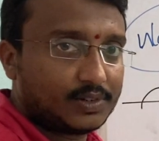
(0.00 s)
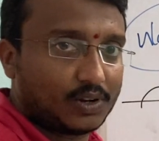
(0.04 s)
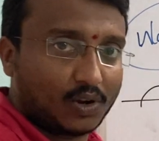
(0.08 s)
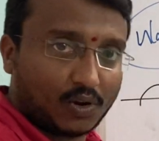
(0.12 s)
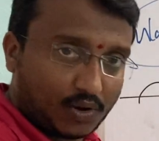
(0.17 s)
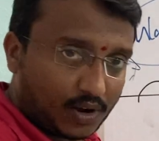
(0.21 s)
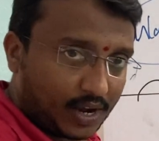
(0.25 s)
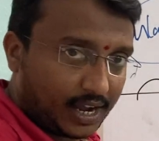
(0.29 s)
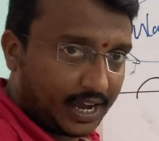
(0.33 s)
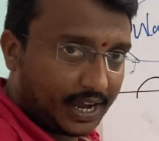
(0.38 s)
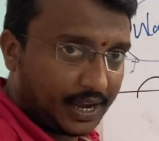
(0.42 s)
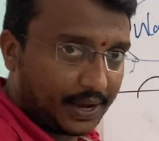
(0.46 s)

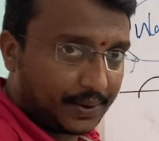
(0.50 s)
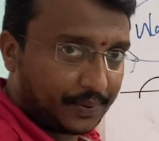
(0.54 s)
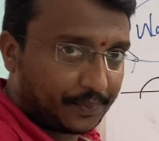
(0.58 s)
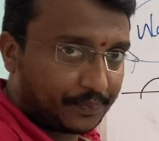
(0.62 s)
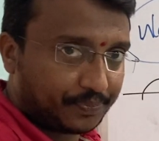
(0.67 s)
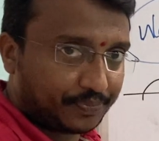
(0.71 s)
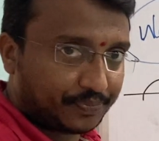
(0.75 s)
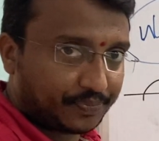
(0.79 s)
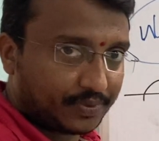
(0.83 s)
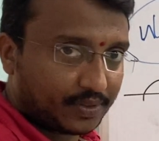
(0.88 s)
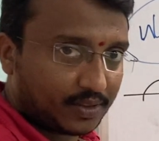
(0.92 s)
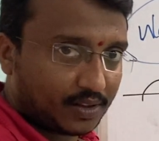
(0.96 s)
Okay,
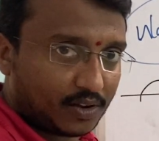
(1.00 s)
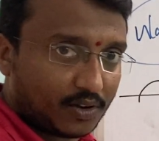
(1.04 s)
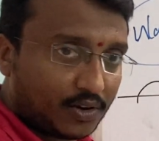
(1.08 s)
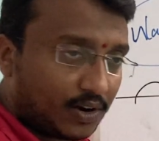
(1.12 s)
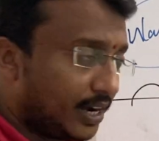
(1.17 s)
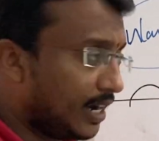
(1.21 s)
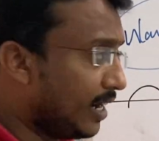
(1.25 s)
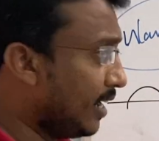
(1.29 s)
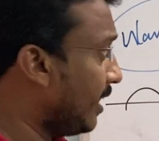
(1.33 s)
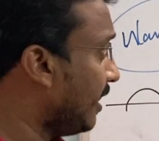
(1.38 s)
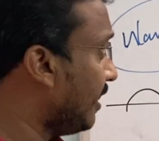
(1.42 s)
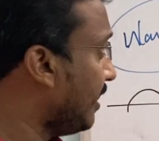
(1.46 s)
got
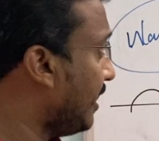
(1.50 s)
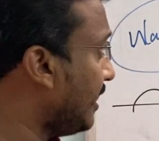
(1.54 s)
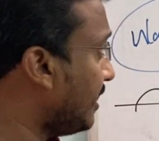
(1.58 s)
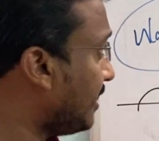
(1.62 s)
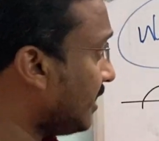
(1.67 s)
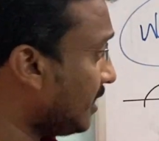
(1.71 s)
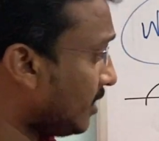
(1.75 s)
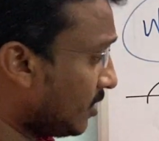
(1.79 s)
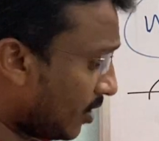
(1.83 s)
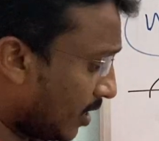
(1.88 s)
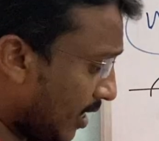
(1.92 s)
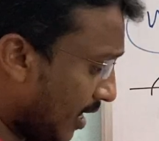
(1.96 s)
it? This
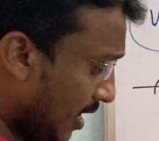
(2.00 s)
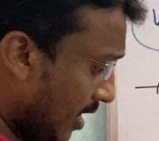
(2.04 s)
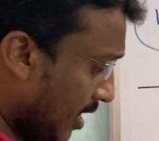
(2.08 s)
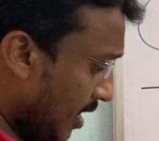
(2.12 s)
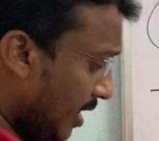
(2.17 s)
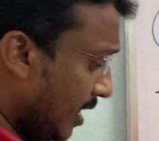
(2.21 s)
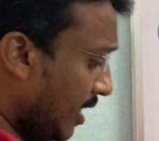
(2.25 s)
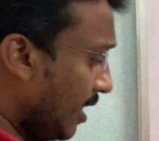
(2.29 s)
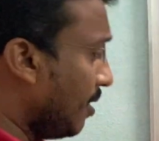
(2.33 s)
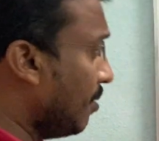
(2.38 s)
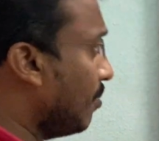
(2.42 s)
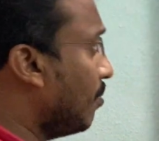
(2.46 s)
is an
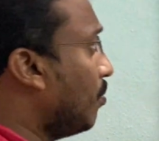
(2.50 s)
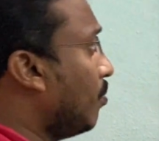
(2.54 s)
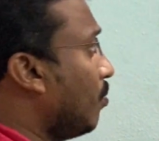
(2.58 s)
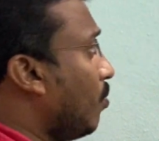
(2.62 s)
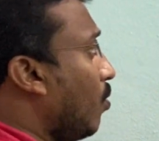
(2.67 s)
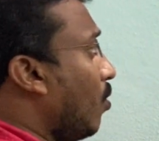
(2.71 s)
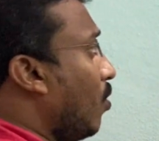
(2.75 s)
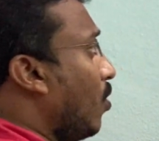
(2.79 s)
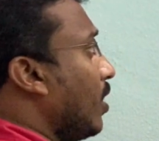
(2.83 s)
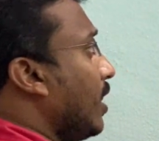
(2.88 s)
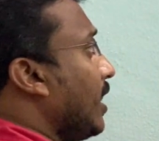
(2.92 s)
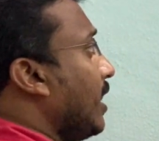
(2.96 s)

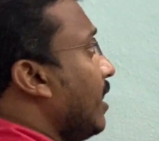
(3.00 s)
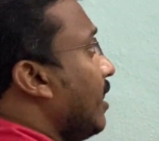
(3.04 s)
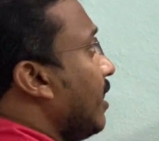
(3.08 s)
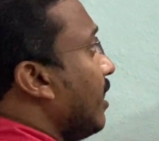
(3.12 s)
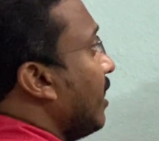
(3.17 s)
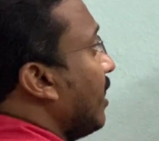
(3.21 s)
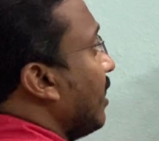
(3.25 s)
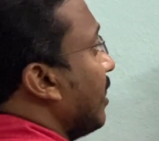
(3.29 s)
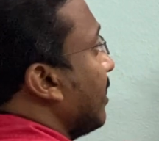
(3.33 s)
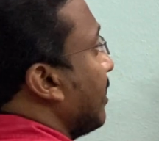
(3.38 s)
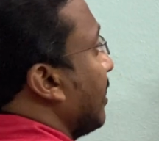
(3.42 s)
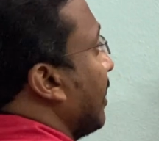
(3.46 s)
important
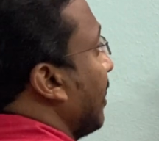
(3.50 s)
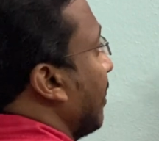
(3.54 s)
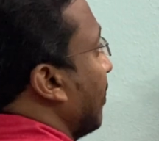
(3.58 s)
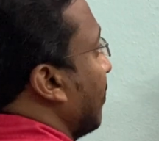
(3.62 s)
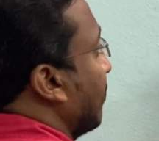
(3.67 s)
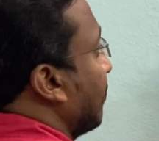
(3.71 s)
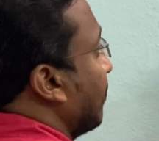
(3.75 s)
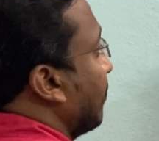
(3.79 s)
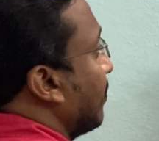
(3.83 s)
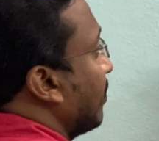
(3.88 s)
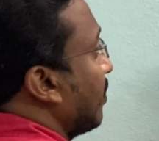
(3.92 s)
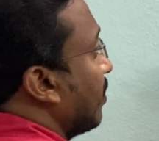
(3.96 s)
thing.
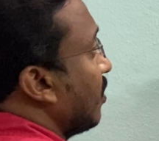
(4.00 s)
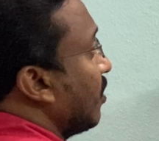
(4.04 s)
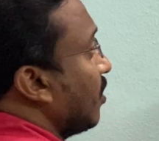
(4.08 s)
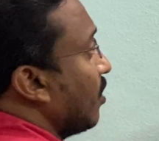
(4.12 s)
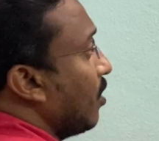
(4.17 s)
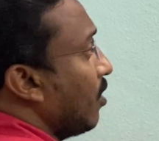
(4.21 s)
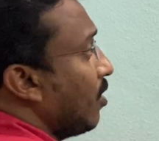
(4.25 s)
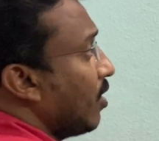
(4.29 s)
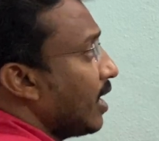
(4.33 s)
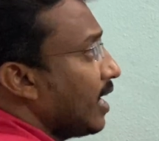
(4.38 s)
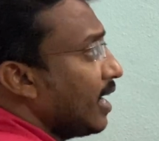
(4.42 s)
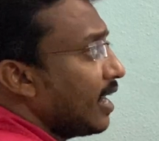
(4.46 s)

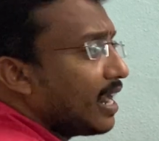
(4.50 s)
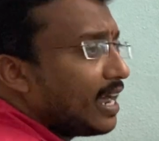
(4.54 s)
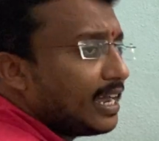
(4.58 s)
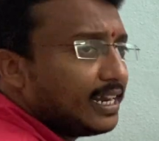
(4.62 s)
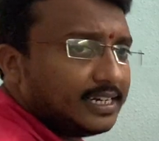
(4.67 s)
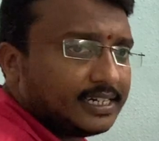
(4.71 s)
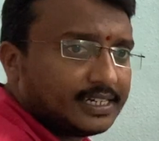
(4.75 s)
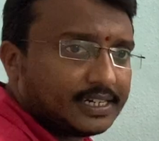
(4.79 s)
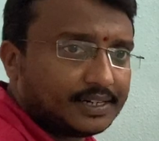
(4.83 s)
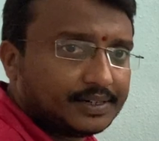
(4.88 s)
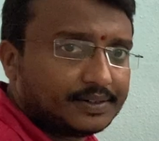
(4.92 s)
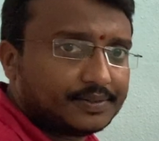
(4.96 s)
Okay,
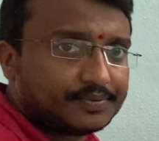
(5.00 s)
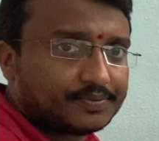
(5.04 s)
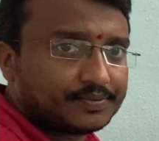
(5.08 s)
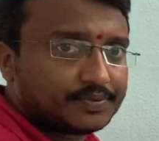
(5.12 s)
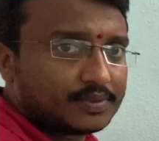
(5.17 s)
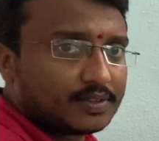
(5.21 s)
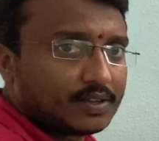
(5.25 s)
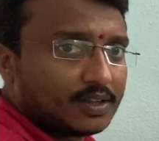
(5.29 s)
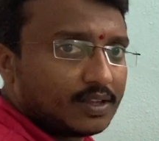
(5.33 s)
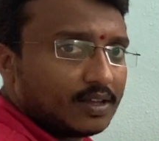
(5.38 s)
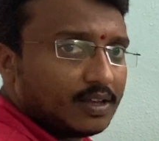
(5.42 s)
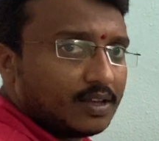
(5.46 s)
right?
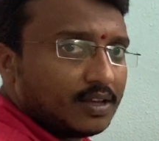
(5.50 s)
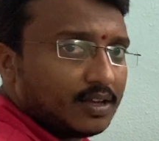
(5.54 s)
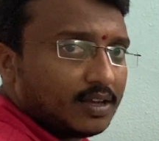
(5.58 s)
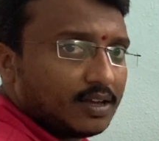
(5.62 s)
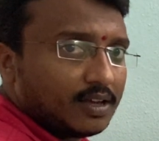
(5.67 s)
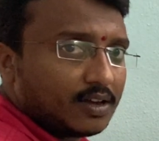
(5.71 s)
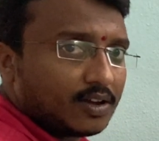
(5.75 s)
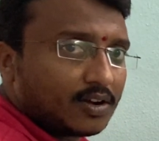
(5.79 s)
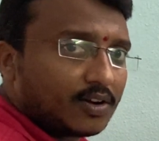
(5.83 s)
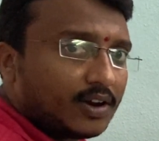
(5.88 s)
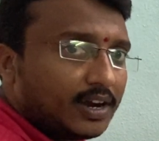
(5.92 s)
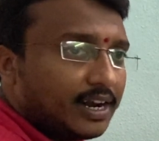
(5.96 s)

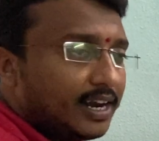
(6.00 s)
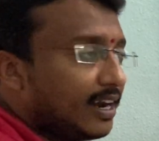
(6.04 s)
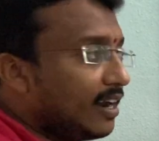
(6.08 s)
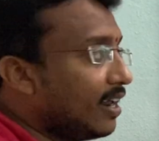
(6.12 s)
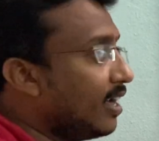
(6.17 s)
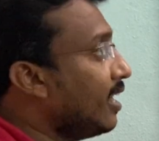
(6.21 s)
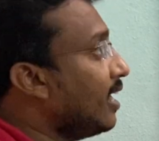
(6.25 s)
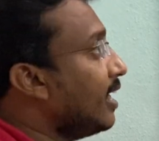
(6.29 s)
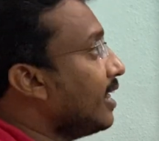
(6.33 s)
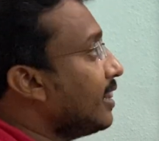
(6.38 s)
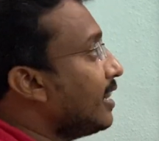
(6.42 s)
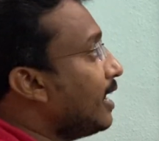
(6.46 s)
Got it?
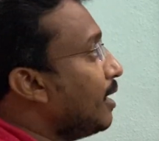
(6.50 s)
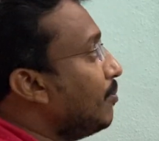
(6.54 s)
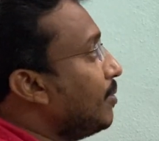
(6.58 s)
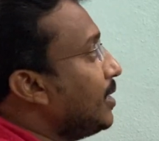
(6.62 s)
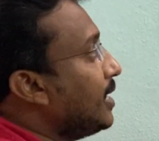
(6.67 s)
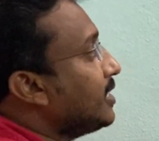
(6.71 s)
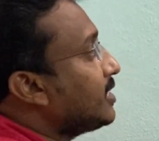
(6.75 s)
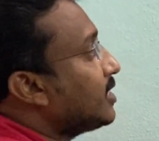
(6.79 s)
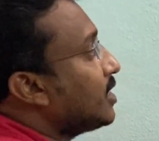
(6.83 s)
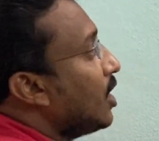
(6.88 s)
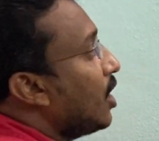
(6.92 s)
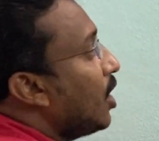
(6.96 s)
That
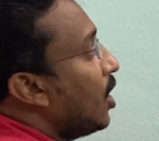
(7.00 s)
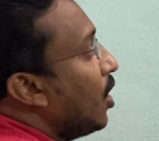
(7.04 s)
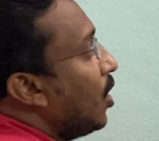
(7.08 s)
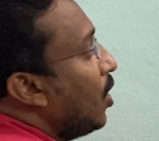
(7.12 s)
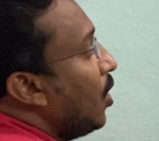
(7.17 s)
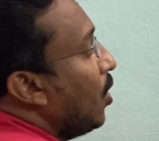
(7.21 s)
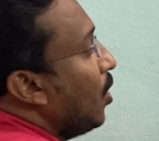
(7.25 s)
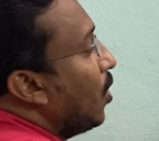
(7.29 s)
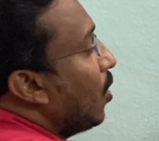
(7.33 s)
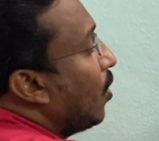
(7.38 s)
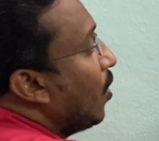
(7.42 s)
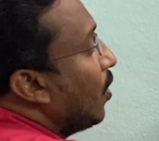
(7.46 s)
means
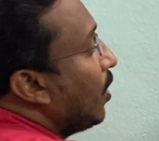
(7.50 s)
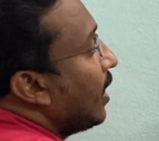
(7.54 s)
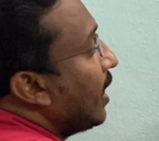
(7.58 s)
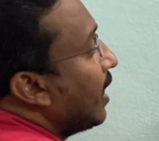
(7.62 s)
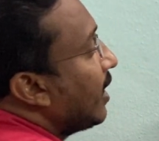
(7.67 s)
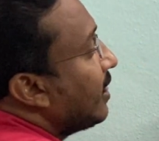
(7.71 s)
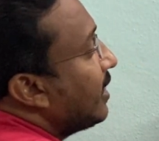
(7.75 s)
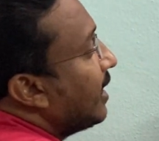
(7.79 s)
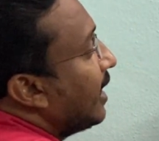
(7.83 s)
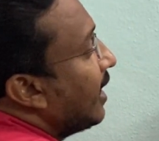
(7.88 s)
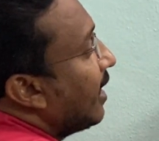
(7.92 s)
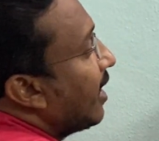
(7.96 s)
lower
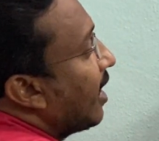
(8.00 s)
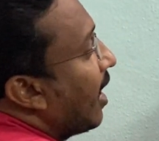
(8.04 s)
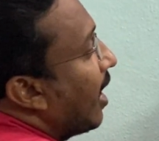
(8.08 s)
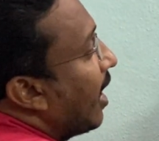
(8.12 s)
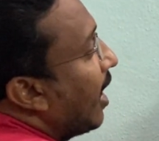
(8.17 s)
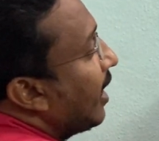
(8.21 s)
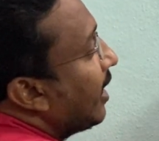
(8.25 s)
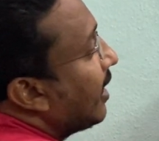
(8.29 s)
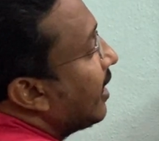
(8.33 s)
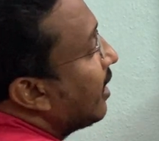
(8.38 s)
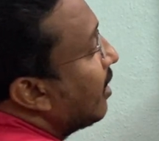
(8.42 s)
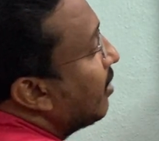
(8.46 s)
than
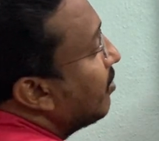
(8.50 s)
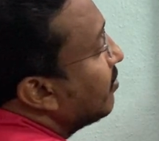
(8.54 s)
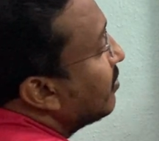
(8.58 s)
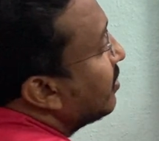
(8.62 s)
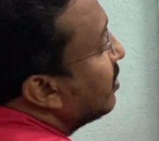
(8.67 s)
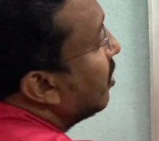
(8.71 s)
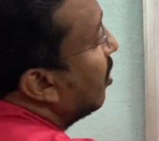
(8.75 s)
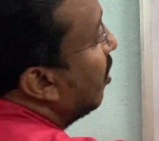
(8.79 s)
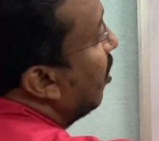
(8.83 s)
atoms,